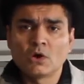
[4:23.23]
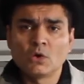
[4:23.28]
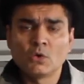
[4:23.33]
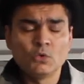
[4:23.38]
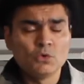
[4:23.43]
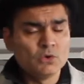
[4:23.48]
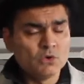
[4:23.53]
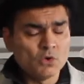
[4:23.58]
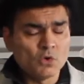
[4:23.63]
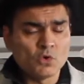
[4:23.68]

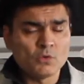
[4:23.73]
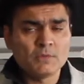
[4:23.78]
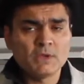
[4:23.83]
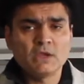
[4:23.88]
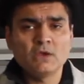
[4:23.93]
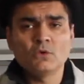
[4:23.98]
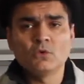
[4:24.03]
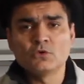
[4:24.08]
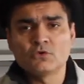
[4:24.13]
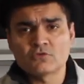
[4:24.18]
who know
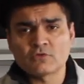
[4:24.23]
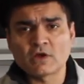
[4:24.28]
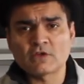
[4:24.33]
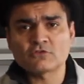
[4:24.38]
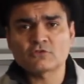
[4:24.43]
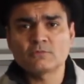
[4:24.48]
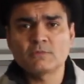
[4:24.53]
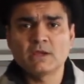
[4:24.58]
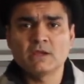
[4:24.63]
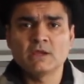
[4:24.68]
me, who
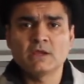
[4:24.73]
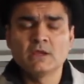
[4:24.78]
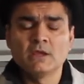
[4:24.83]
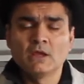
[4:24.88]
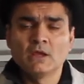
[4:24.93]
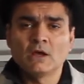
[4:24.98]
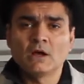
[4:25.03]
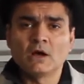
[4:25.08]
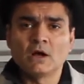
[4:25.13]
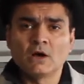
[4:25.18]
trust me,
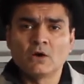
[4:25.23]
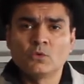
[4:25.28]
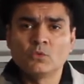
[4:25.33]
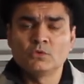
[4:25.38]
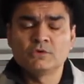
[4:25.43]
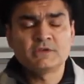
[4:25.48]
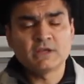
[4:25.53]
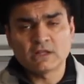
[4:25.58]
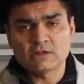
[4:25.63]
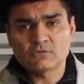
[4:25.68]

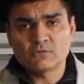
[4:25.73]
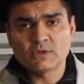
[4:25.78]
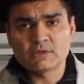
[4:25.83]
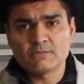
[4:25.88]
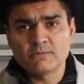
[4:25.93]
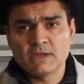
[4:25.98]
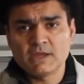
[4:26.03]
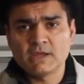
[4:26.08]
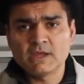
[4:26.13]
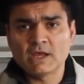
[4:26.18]
who dealt with
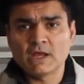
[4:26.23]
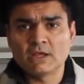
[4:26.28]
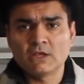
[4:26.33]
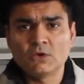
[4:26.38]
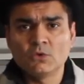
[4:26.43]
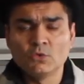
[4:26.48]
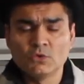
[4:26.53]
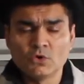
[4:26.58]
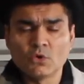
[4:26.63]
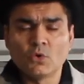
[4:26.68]
me, and
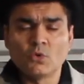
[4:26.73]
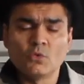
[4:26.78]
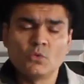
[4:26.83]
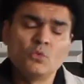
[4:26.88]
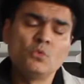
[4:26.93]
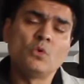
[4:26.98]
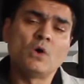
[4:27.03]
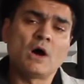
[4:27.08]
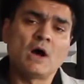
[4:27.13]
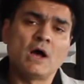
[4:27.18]
who know
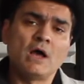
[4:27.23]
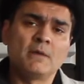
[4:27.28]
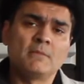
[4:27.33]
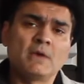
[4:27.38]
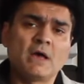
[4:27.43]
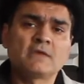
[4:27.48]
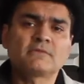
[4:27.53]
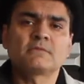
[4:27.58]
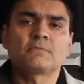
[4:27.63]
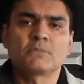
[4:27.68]
who I am
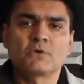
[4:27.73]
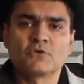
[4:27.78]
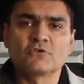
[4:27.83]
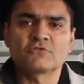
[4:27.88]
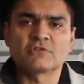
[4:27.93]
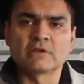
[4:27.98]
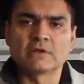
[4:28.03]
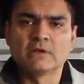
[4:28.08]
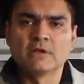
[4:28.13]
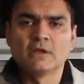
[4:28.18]
as a
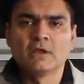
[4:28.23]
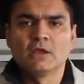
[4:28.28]
person.